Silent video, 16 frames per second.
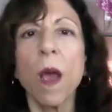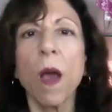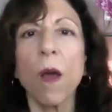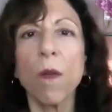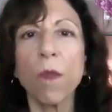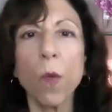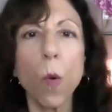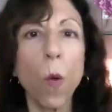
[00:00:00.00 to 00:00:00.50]

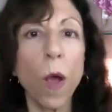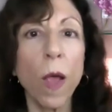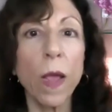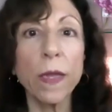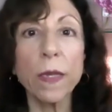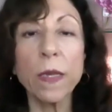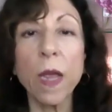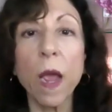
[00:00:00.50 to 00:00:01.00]
of
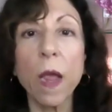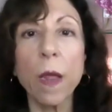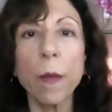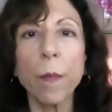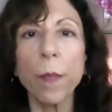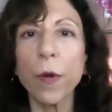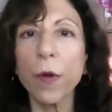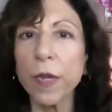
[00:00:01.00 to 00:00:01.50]
quiet
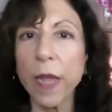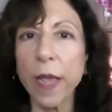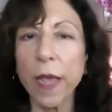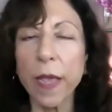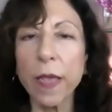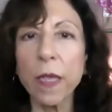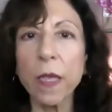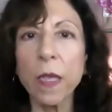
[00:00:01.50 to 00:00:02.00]
time per
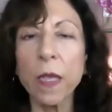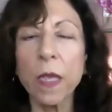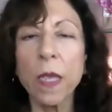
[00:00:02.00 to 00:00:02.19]
day.